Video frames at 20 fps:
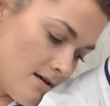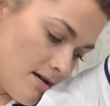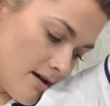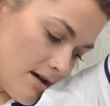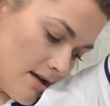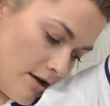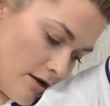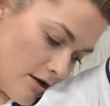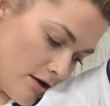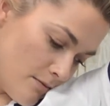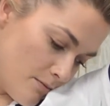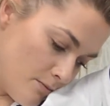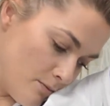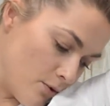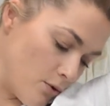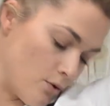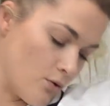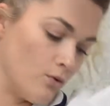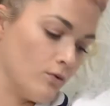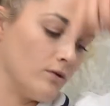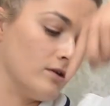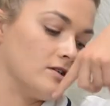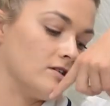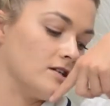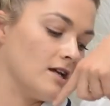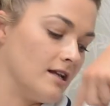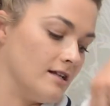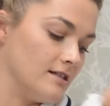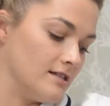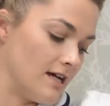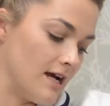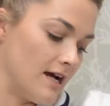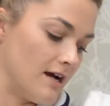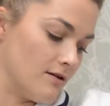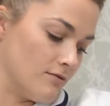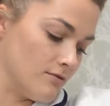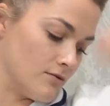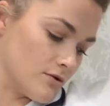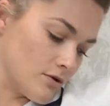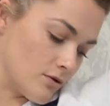and you're going to pull the chin
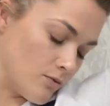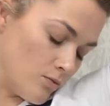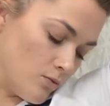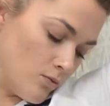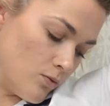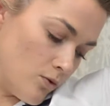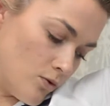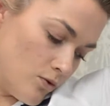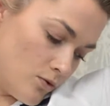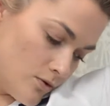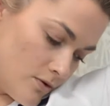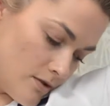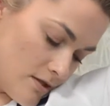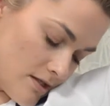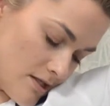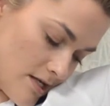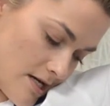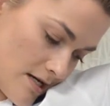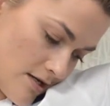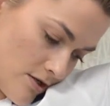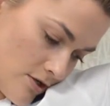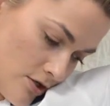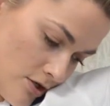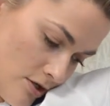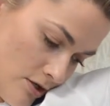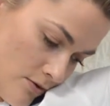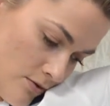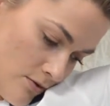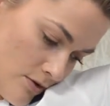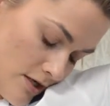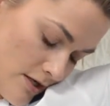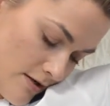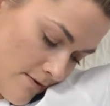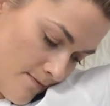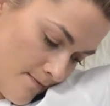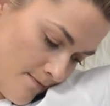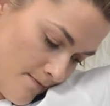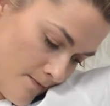down towards that shoulder.